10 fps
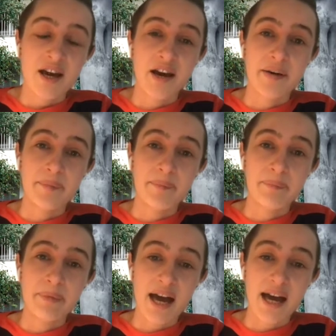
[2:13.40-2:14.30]

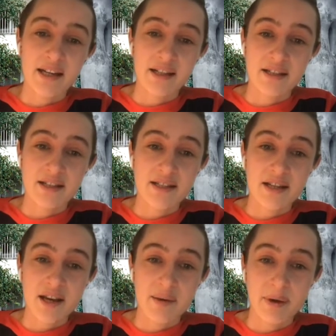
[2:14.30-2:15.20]
Um, and
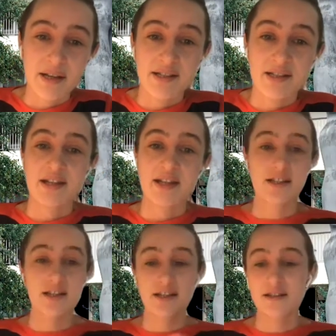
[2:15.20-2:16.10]
um, as I
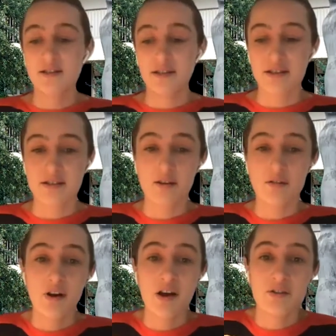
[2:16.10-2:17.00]
said, it, it's there's
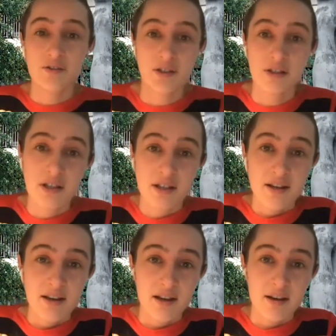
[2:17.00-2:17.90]
over 100
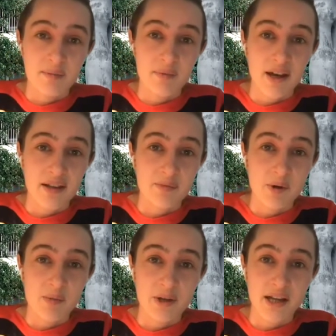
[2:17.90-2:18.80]
um, at the
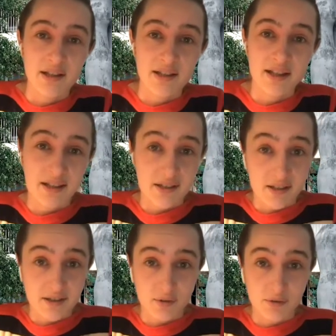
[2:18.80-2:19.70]
moment and the
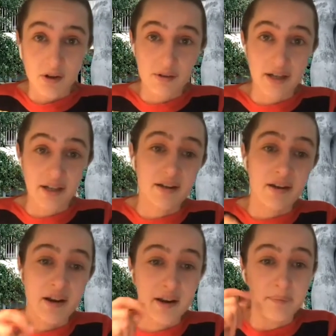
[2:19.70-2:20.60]
collection's still growing.
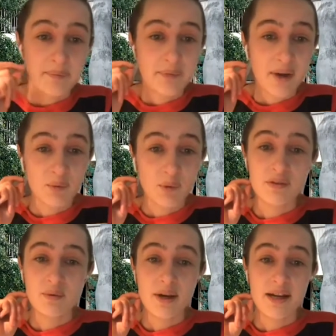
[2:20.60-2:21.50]
Um, and
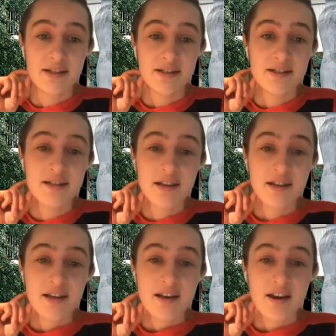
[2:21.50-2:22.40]
one of the ways
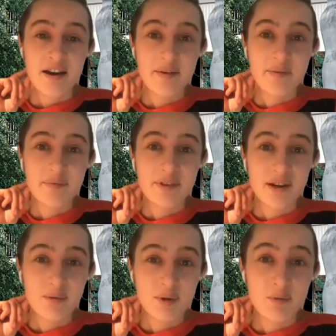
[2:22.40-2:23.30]

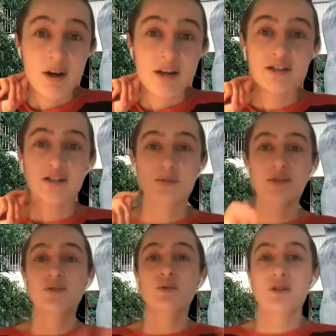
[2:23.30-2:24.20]
that we work to
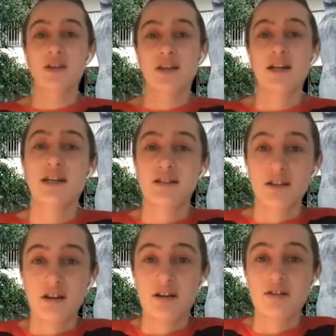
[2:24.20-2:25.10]
ensure that the
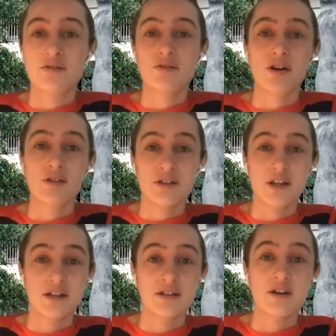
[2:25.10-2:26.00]
collection kind of grows
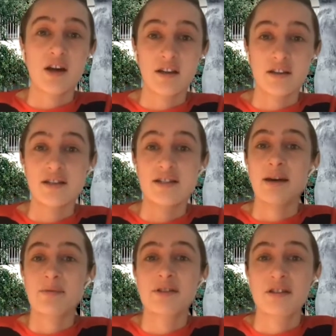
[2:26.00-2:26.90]
and, and
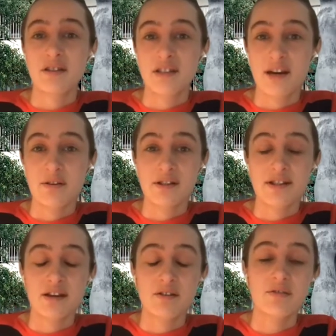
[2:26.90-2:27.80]
adapts to the town
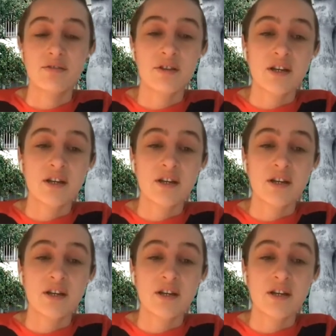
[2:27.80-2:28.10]
itself